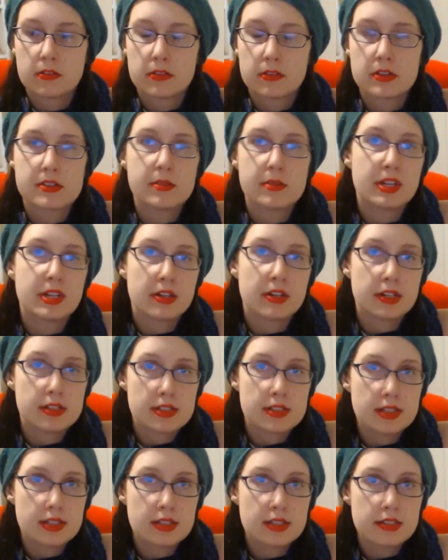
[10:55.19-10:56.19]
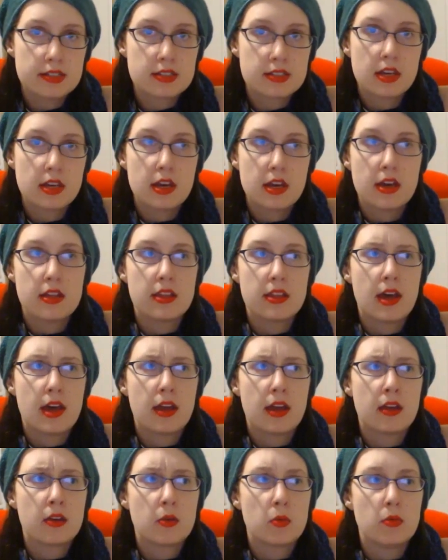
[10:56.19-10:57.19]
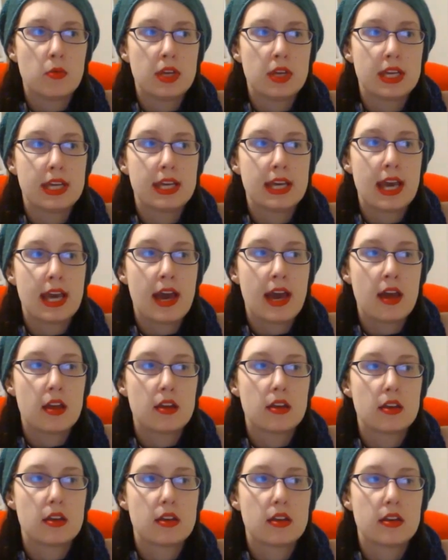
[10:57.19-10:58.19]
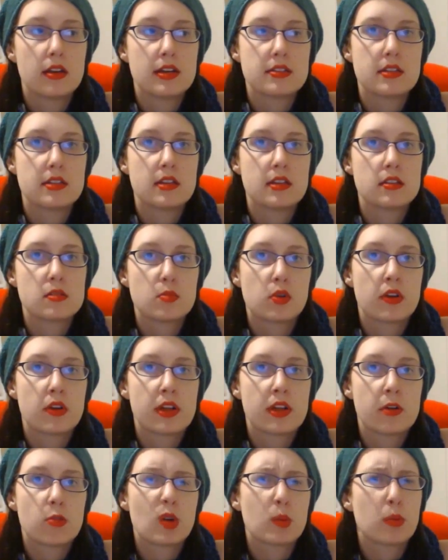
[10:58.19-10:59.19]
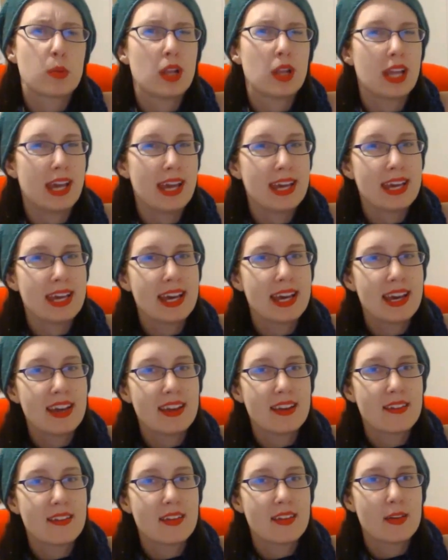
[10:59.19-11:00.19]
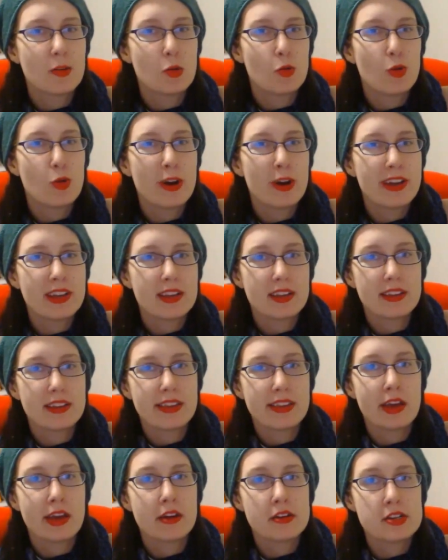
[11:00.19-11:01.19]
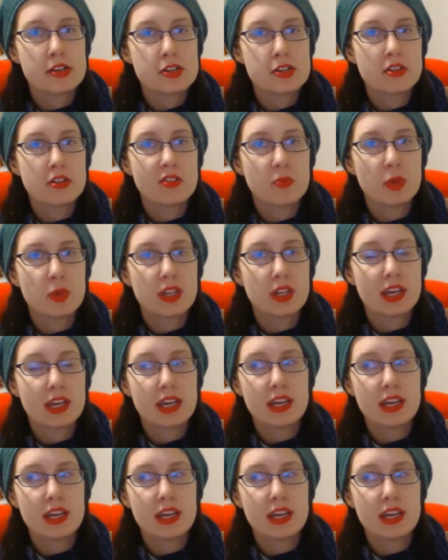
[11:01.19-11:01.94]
first appearances, then we can get a sense more that we're playing at what the era should have been